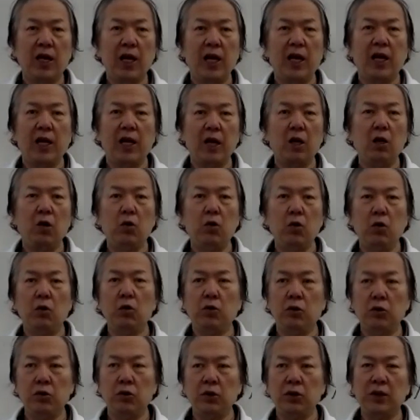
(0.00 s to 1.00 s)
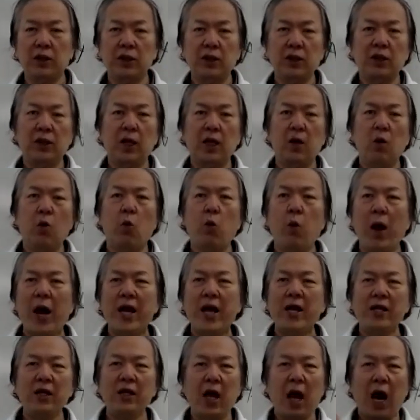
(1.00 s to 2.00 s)
they lose the
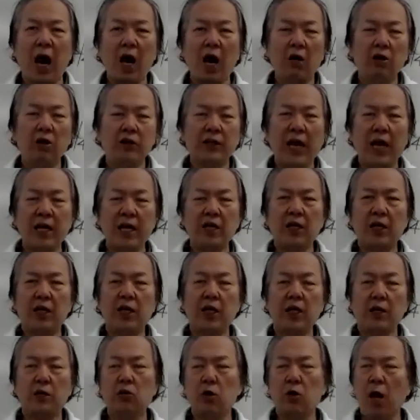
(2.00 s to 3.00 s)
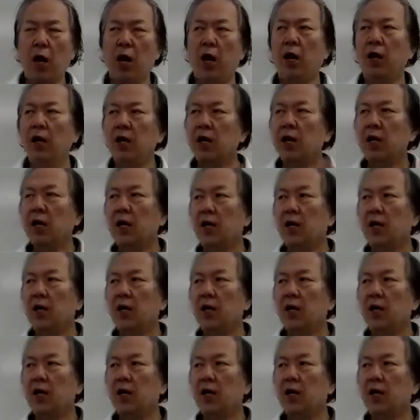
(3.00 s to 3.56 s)
one outside electron,